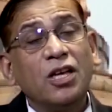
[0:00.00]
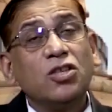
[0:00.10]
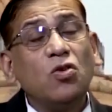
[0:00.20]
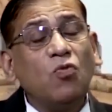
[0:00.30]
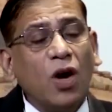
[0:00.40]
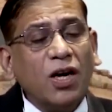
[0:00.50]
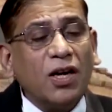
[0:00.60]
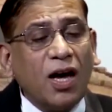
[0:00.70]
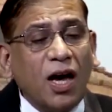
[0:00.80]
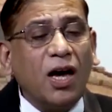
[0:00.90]
So
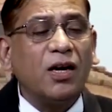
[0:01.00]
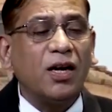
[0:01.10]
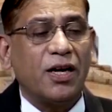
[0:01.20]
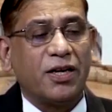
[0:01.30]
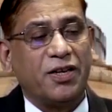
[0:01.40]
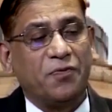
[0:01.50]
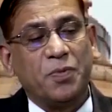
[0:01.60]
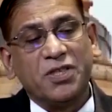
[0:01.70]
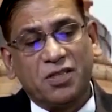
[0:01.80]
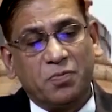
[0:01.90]
what are
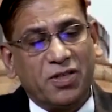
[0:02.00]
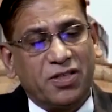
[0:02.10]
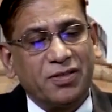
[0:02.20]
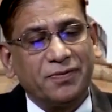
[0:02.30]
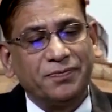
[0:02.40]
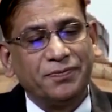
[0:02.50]
directive principles?